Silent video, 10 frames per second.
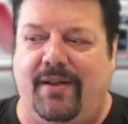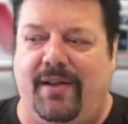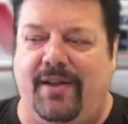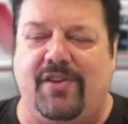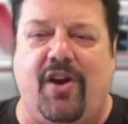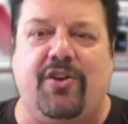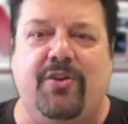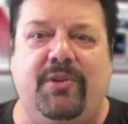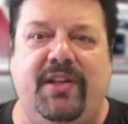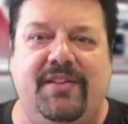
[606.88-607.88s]
it's
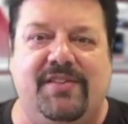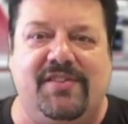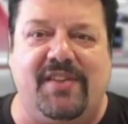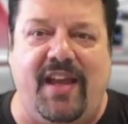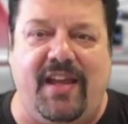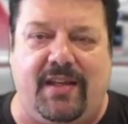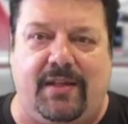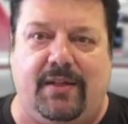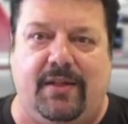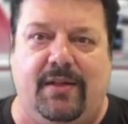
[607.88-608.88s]
arguably
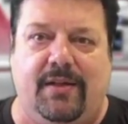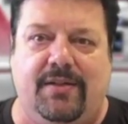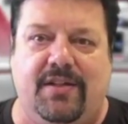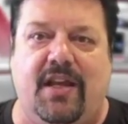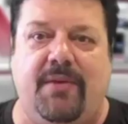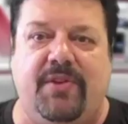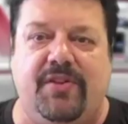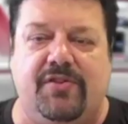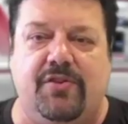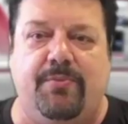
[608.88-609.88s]
insane to keep
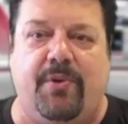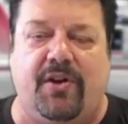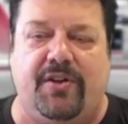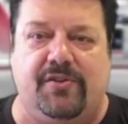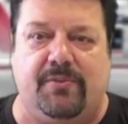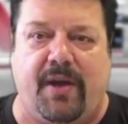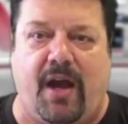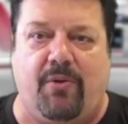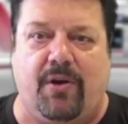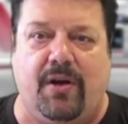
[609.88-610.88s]
these 2 parties in
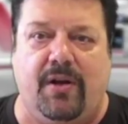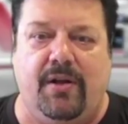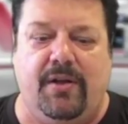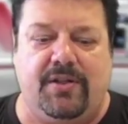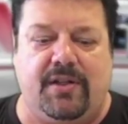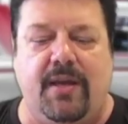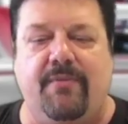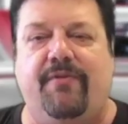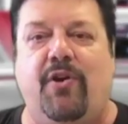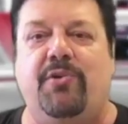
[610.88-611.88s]
power, to
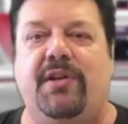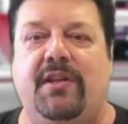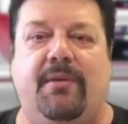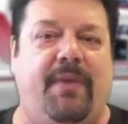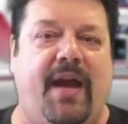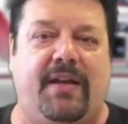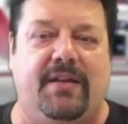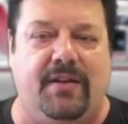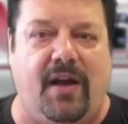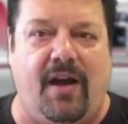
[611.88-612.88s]
keep voting them back
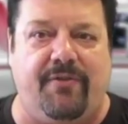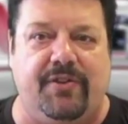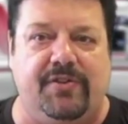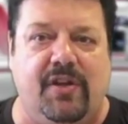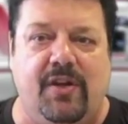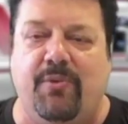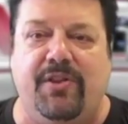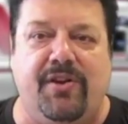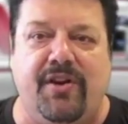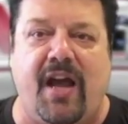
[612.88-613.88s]
into office when
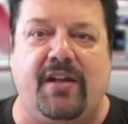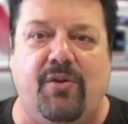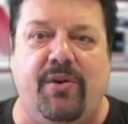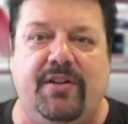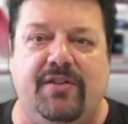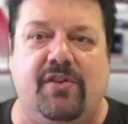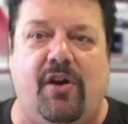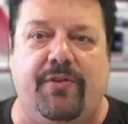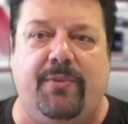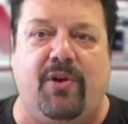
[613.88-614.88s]
they're not going to
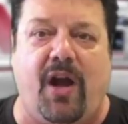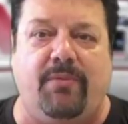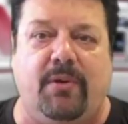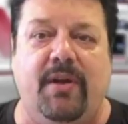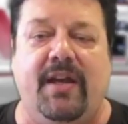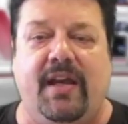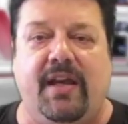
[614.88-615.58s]
solve the problem.